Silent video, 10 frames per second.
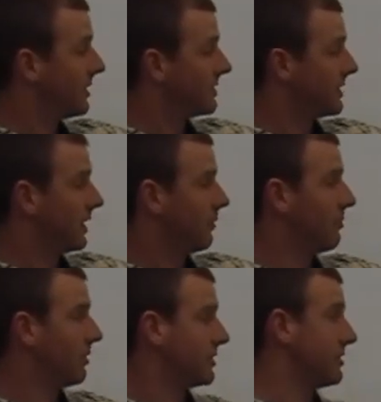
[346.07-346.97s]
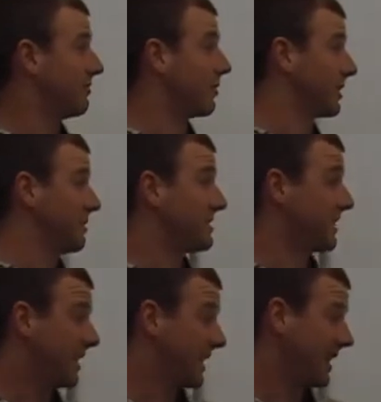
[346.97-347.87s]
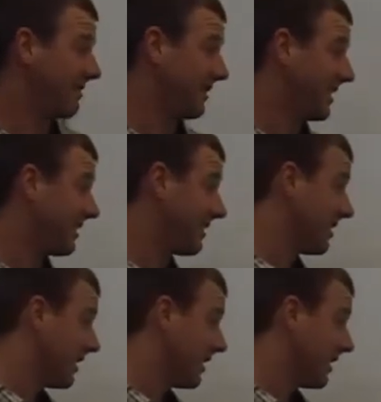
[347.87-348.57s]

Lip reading: It's 1.24 times 10 to the negative fifth,